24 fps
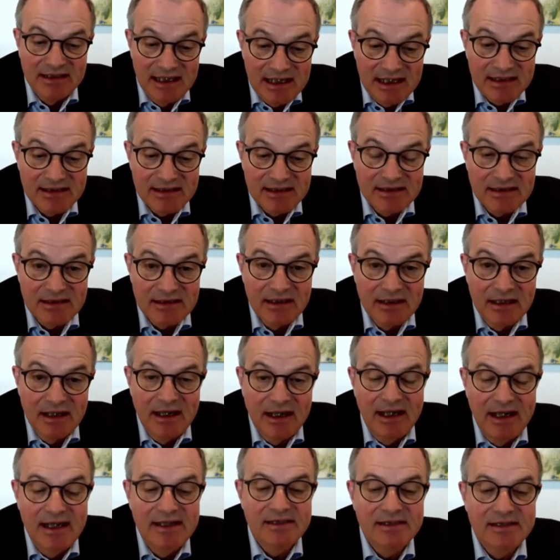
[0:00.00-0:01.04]
This
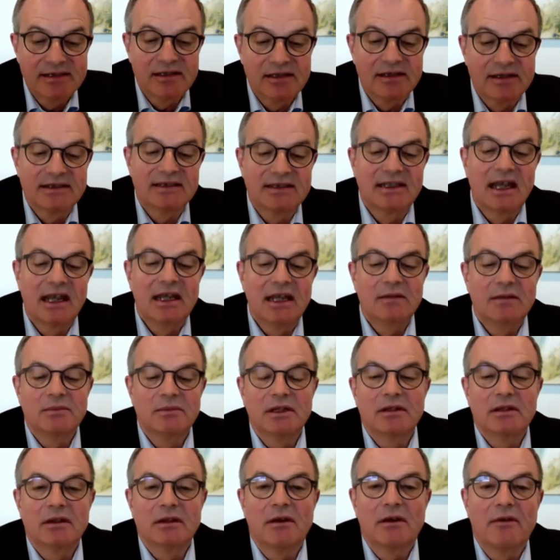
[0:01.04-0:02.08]
is a
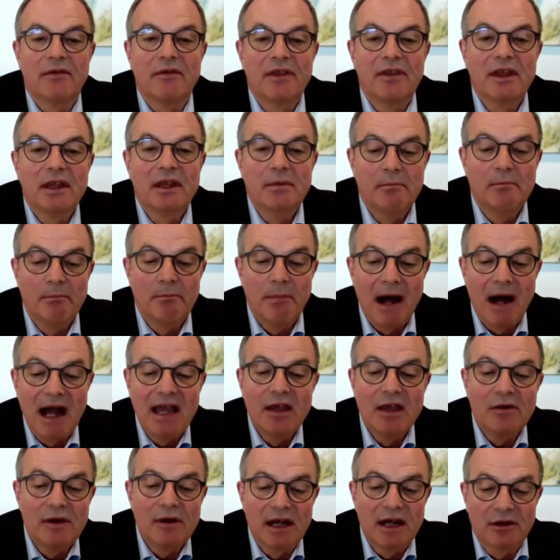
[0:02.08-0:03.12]
statement of the
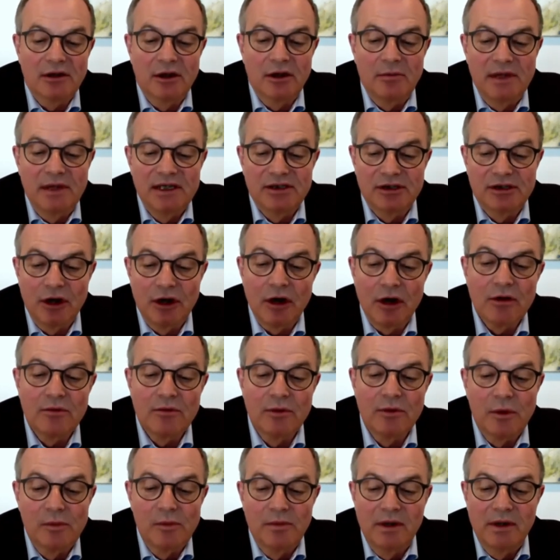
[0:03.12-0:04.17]
bioeconomy
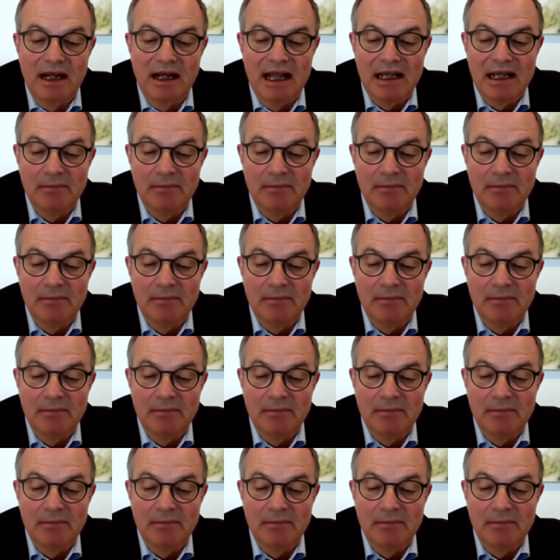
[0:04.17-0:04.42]
subgroup